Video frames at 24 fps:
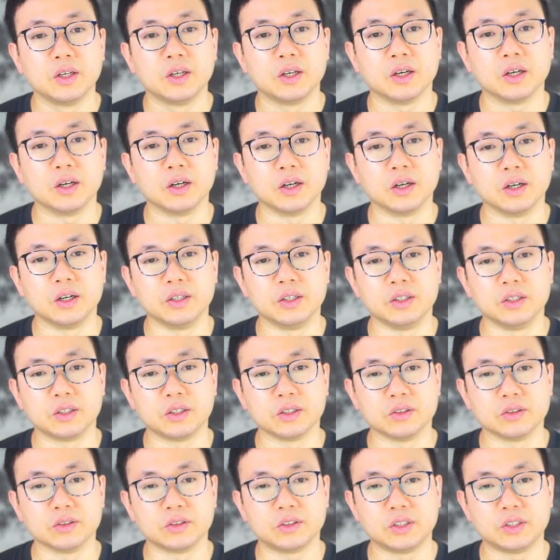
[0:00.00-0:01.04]
and you
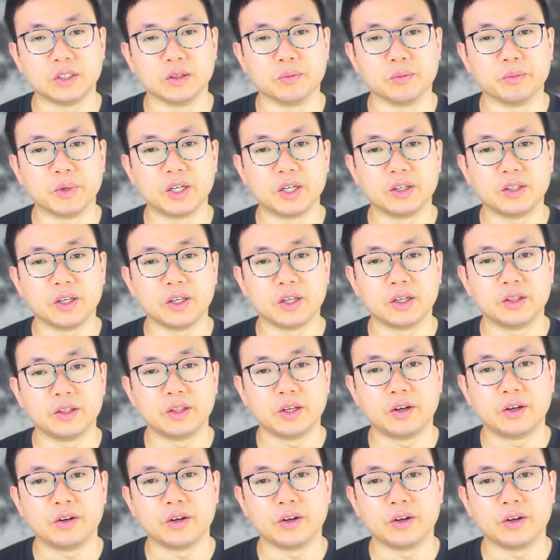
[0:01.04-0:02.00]
can see the metadata there.